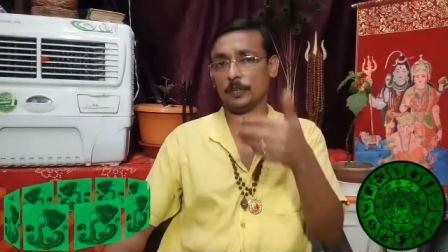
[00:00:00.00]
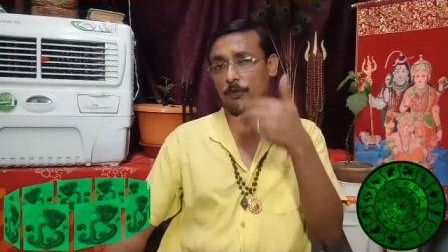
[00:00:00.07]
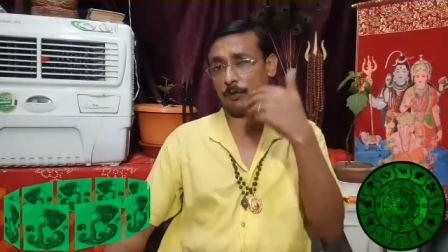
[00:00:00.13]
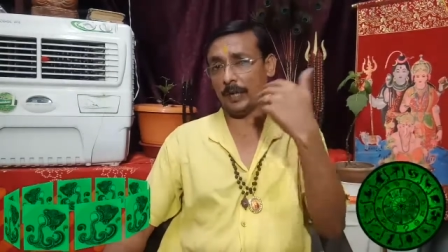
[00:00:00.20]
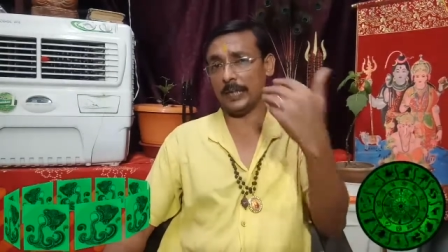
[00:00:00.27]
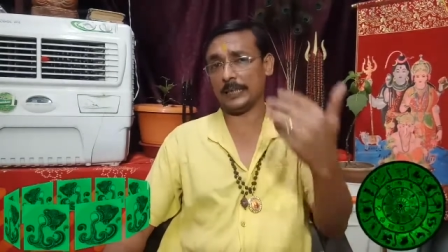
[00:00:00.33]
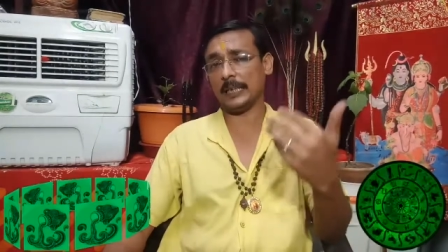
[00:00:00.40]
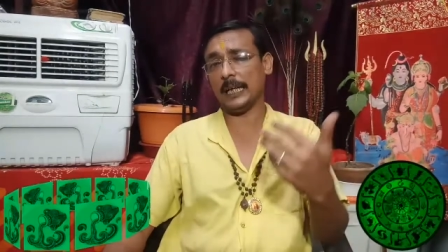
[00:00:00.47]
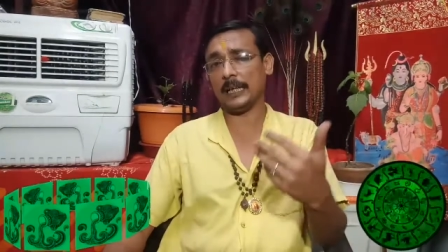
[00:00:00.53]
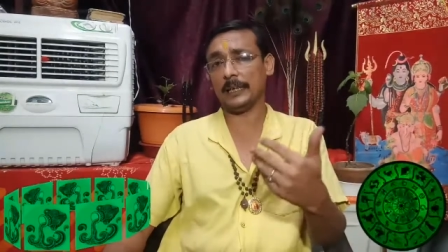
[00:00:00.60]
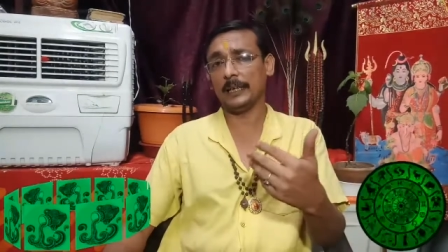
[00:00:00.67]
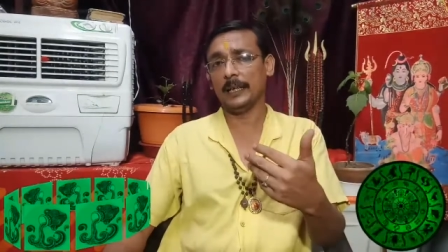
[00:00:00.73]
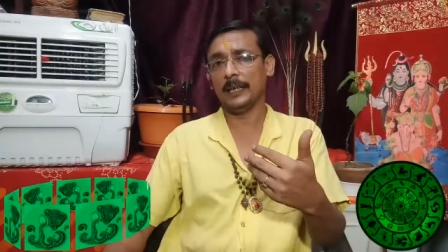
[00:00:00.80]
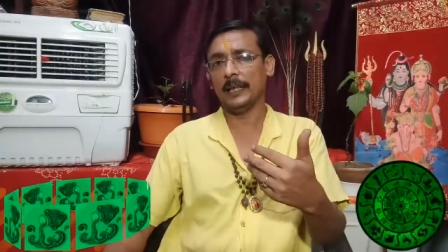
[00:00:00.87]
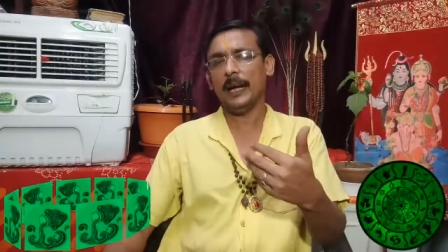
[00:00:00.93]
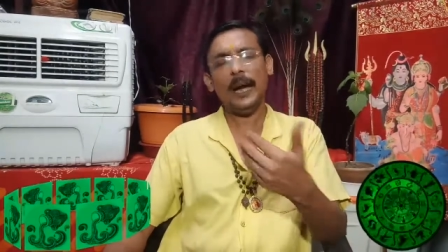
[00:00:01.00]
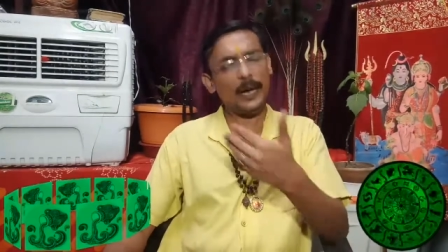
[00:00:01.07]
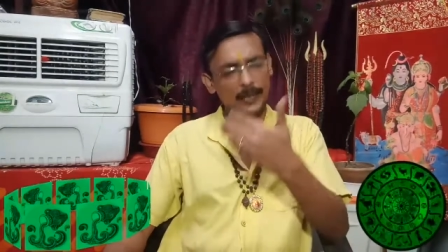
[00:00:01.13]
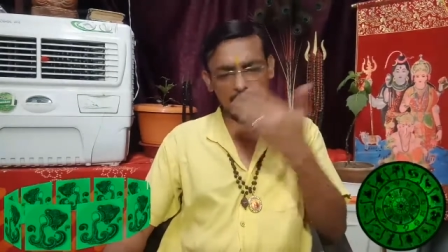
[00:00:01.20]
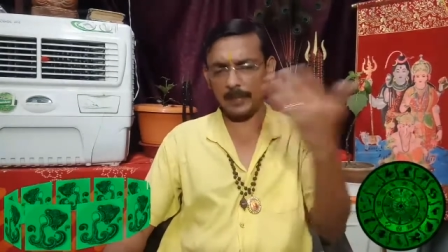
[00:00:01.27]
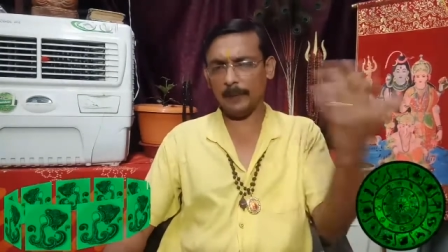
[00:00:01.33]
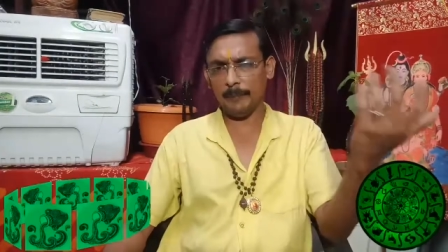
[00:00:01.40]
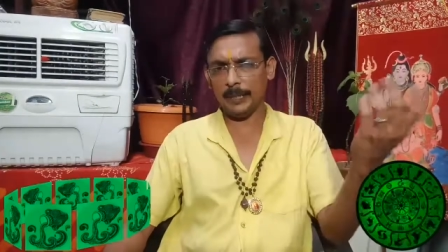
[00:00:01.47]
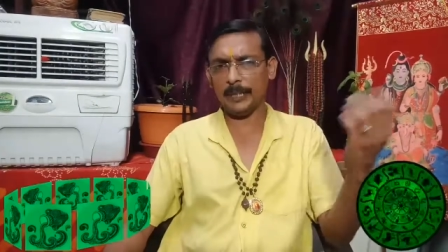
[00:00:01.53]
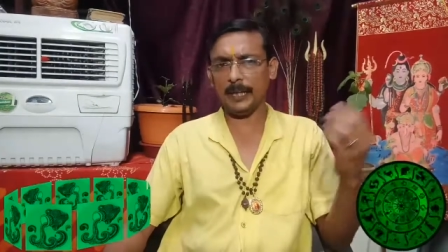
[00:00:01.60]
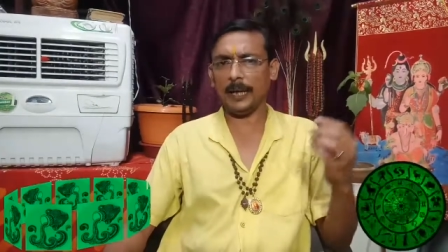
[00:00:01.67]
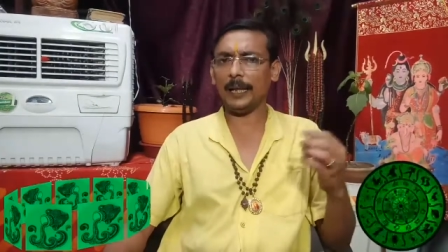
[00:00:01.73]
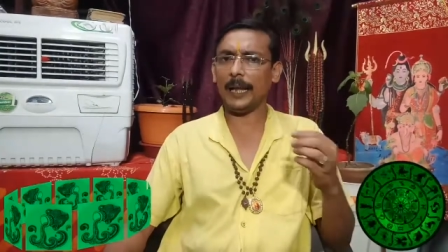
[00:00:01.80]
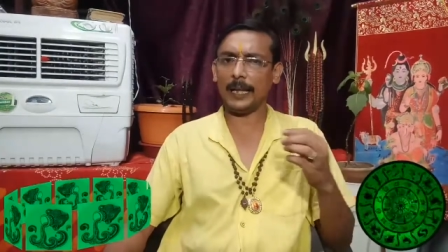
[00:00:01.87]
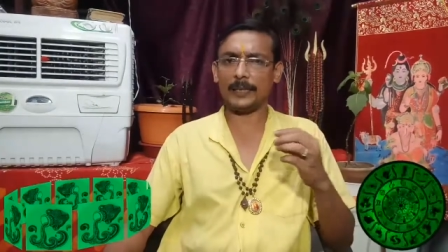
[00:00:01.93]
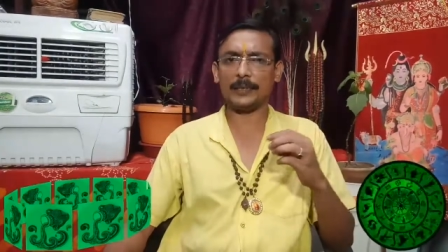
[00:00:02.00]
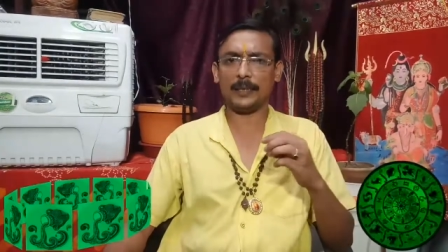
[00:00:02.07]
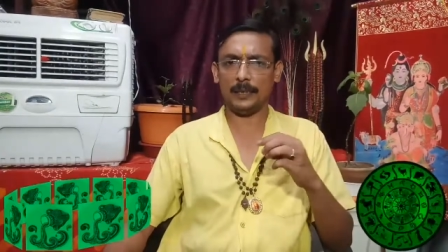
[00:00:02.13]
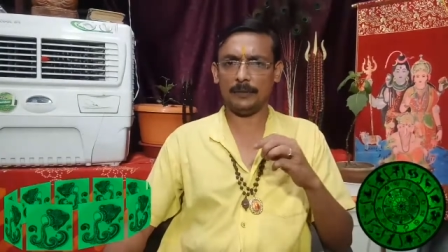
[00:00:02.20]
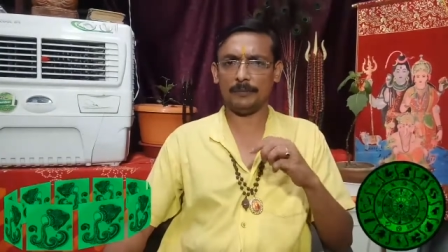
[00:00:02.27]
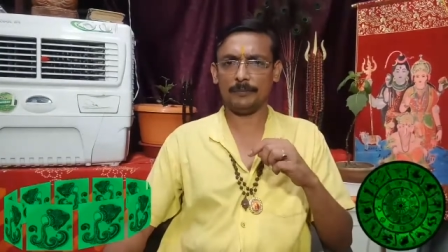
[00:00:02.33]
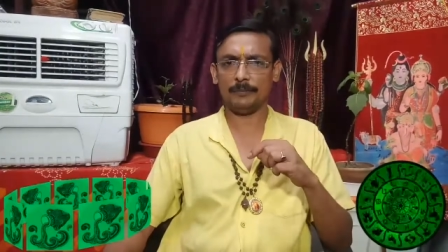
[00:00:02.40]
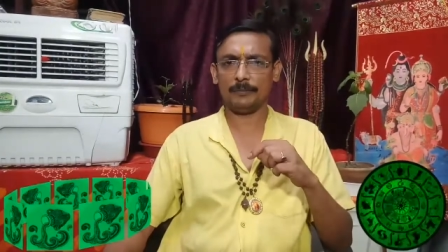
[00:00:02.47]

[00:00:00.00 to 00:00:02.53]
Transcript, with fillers: its question and remedial action.